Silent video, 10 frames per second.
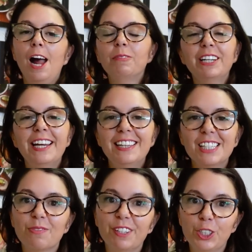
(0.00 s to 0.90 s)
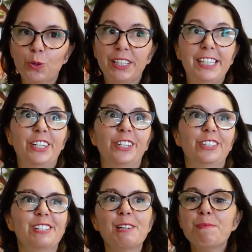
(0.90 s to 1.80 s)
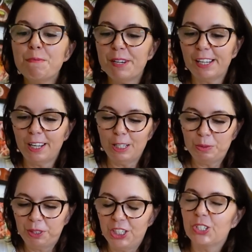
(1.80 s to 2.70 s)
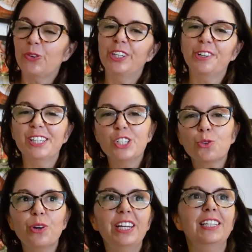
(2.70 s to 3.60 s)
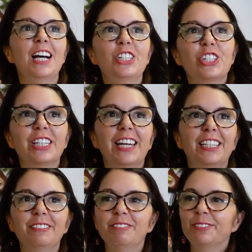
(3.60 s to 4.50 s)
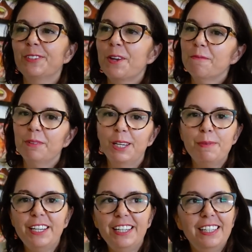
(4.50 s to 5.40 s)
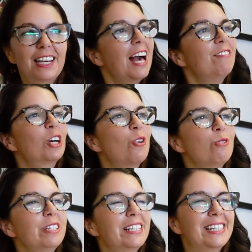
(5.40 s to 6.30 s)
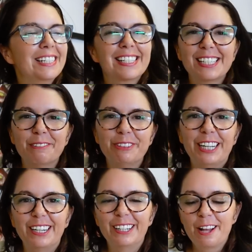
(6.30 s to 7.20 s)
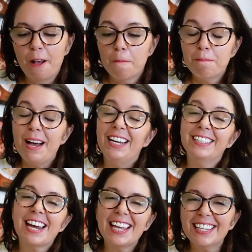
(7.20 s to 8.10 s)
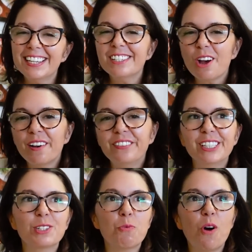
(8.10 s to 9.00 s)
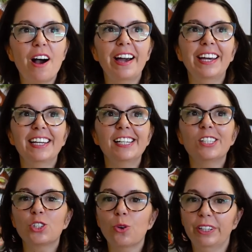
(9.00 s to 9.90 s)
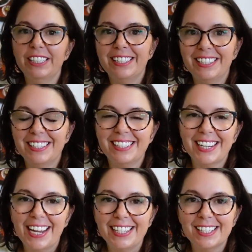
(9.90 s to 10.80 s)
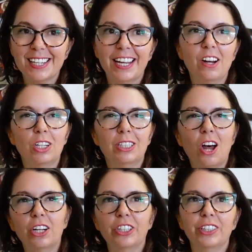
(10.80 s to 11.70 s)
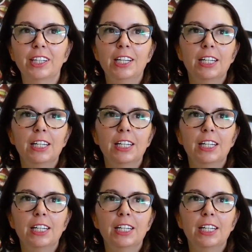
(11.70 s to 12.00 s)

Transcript: I'm going to end this video here simply because we're just going to enjoy lunch and then maybe have a cold tea somewhere. But I think it's obvious why it's so easy to stay in Saigon longer.